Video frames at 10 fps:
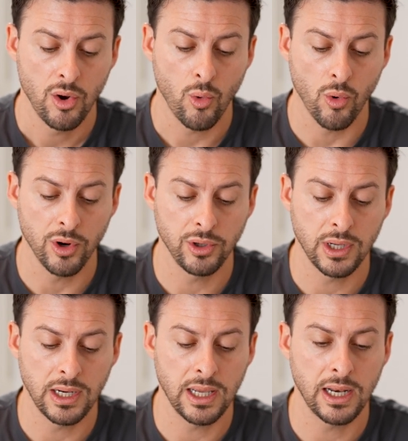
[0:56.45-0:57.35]
or you
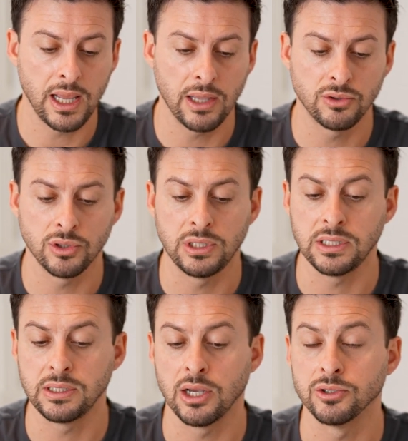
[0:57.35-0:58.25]
can hit enter
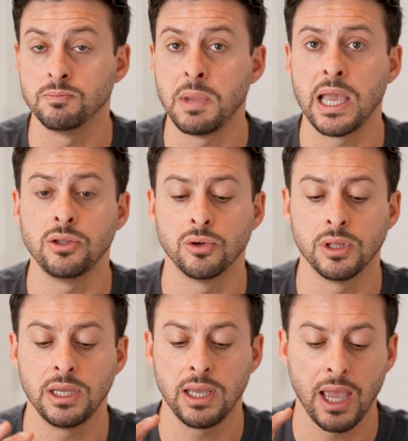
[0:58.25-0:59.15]
details
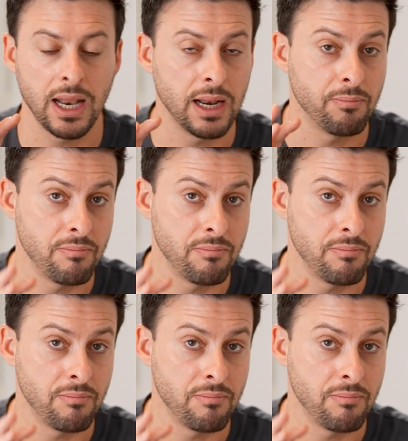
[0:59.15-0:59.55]
manually and